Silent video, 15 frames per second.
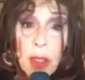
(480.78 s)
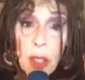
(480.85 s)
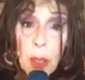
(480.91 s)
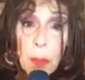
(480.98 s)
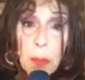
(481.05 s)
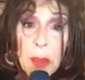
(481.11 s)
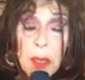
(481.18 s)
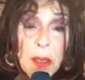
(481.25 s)

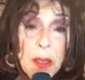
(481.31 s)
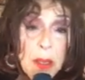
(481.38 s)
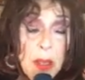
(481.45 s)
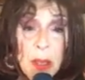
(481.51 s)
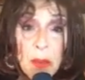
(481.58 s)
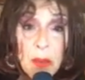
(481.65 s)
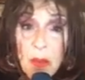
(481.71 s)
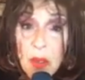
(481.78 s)
therapists
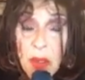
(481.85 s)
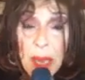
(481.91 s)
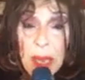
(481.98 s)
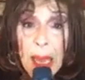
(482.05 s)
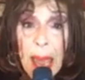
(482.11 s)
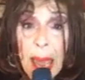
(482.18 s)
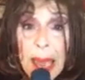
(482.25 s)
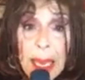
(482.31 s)
and
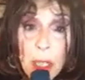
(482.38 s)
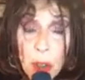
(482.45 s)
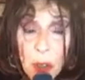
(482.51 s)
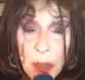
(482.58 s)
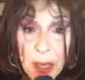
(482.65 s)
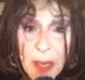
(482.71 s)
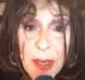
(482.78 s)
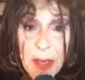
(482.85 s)

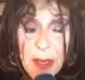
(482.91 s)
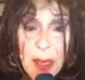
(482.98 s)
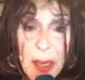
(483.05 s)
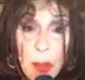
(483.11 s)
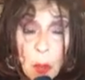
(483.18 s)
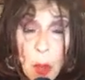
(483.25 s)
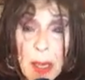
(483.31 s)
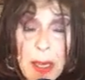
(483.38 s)
psychiatrists,
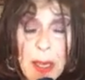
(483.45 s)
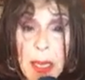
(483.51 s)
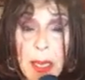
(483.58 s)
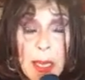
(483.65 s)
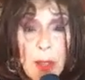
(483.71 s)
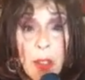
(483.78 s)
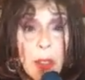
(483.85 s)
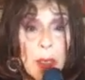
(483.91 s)
and one's
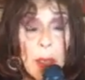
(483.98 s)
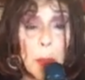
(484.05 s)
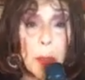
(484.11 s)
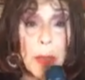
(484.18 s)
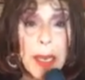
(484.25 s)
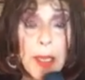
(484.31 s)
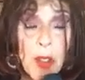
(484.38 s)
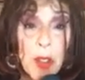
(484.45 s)
even a
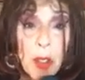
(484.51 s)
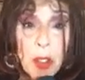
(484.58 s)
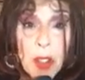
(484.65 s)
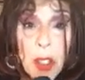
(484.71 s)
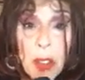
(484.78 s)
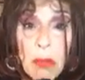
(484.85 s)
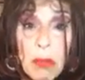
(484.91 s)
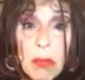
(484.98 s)
brain
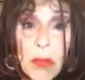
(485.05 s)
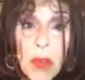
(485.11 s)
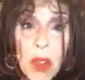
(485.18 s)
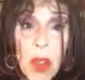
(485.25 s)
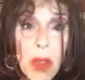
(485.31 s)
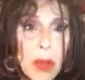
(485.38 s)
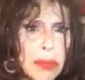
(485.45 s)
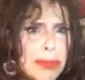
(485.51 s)
surgeon.
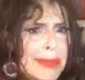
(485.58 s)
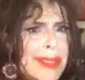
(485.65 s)
So,